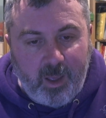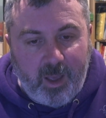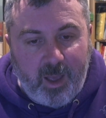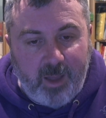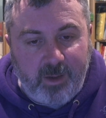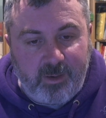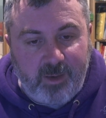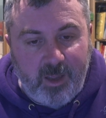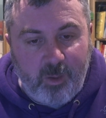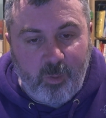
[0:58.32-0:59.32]
And
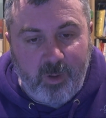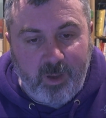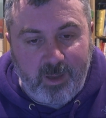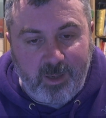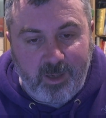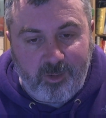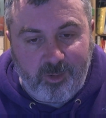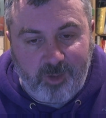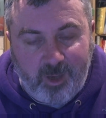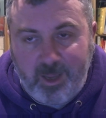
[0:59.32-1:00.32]
now I need to
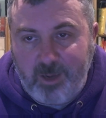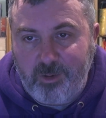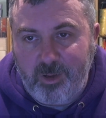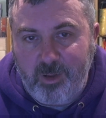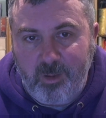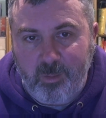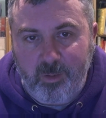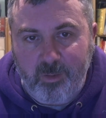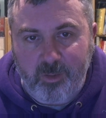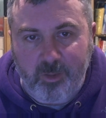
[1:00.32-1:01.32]
select
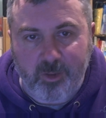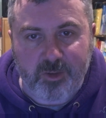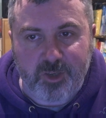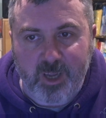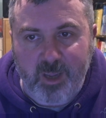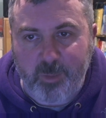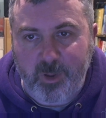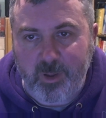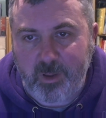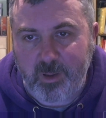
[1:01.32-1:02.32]
the chip,
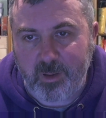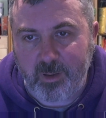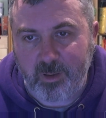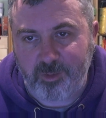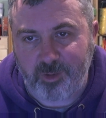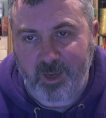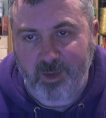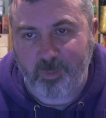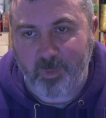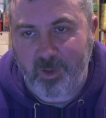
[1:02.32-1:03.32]

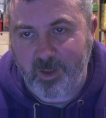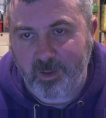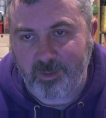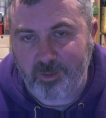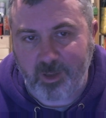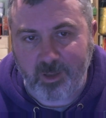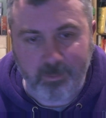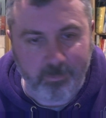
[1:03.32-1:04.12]
select my IC.